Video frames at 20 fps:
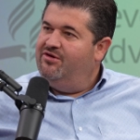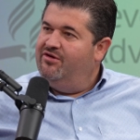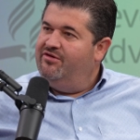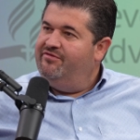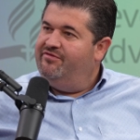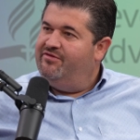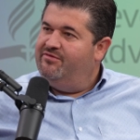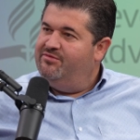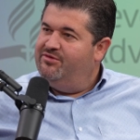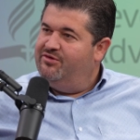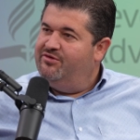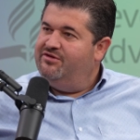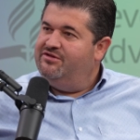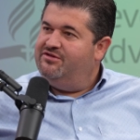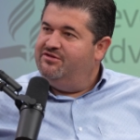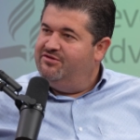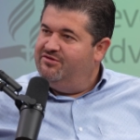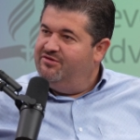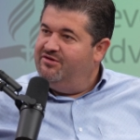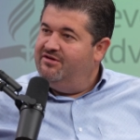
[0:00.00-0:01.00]
going from door
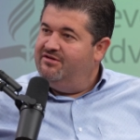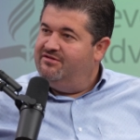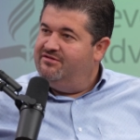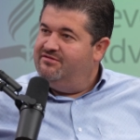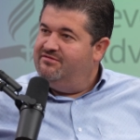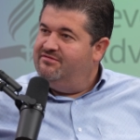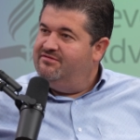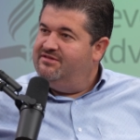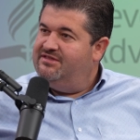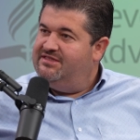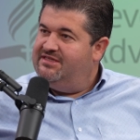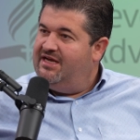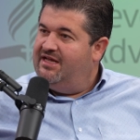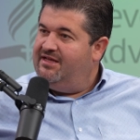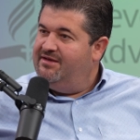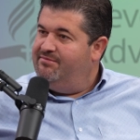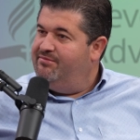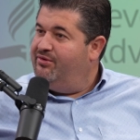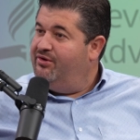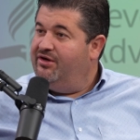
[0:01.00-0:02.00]
to door,
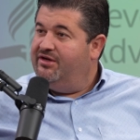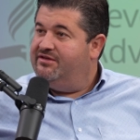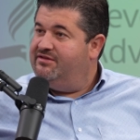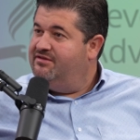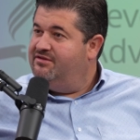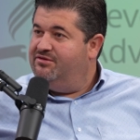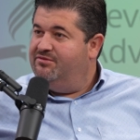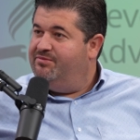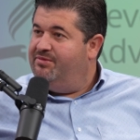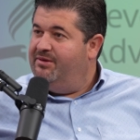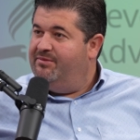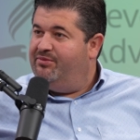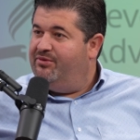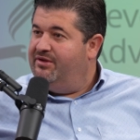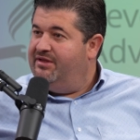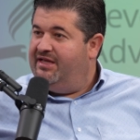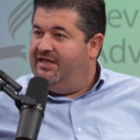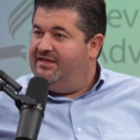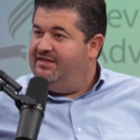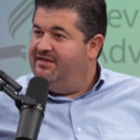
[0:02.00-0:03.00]
selling books to
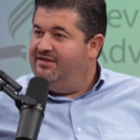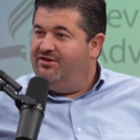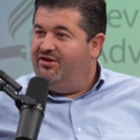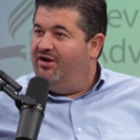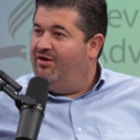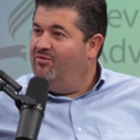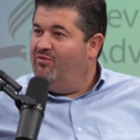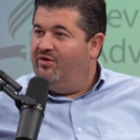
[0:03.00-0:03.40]
people that did not